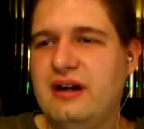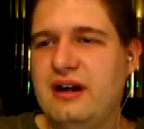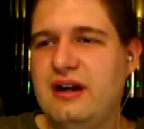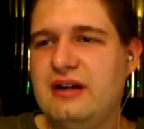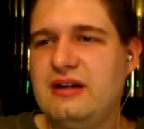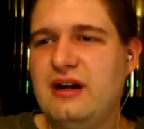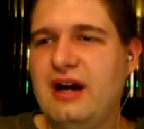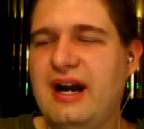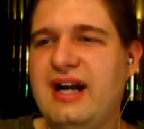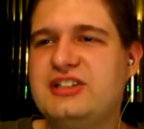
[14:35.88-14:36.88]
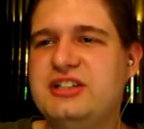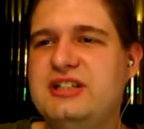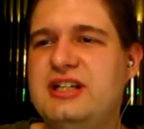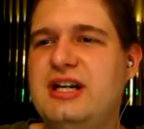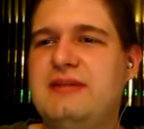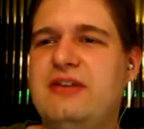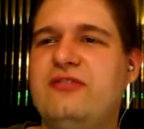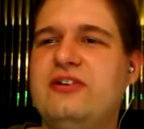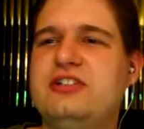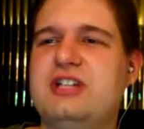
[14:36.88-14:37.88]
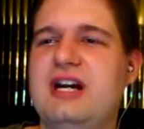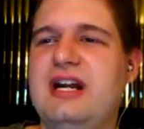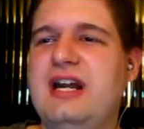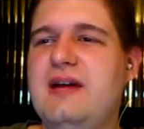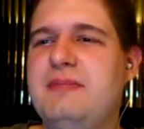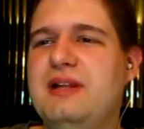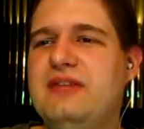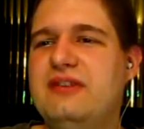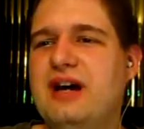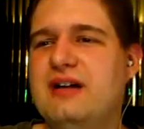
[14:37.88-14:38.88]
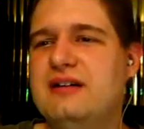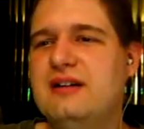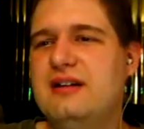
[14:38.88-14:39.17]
and... I actually did it on my first shot, I can't believe that.